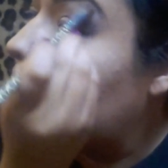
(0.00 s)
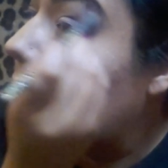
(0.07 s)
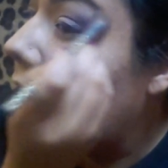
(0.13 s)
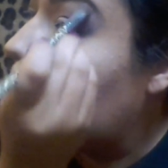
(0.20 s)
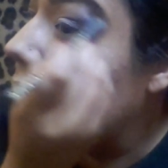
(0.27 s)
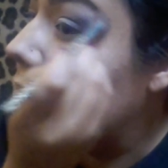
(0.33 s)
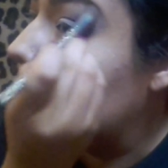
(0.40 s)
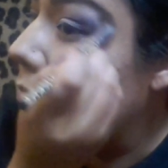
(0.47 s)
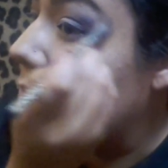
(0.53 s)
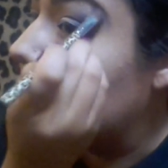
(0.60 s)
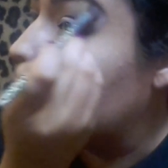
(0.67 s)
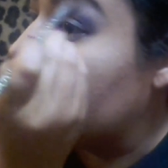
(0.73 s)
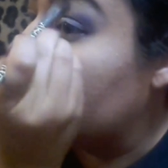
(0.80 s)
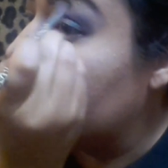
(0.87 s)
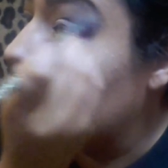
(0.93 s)
I'll just put a
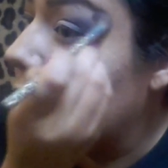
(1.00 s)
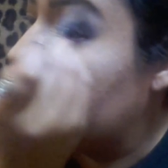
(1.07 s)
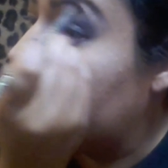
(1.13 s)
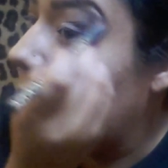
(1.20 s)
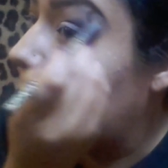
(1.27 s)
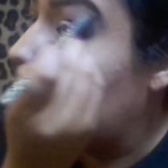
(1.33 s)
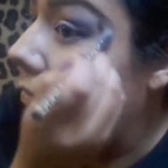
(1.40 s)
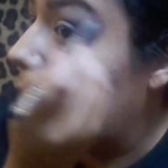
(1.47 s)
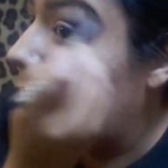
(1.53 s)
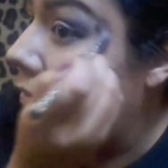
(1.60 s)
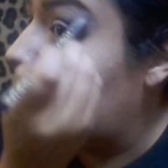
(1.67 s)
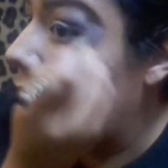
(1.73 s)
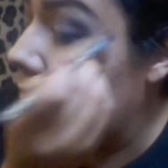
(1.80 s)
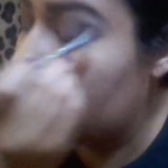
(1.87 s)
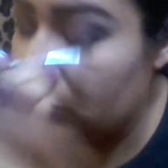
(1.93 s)
little bit.
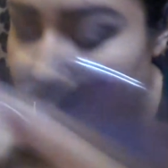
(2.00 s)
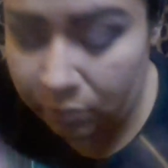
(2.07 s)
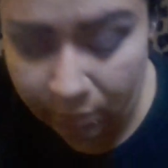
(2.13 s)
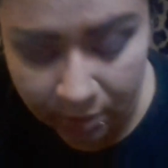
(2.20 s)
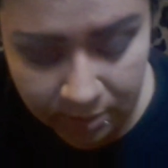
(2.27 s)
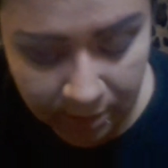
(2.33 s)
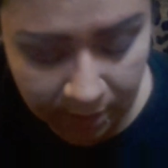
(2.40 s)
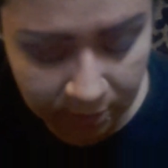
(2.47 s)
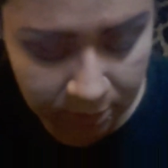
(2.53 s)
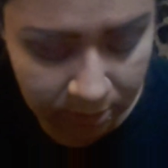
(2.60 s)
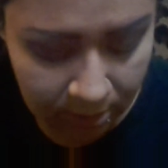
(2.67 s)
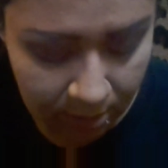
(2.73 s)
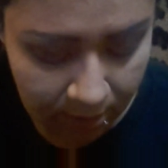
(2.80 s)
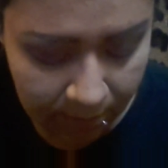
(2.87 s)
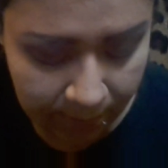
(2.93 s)
Just work that shit
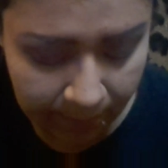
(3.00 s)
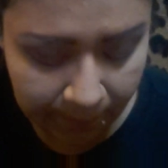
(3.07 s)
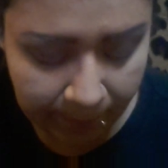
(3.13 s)
out.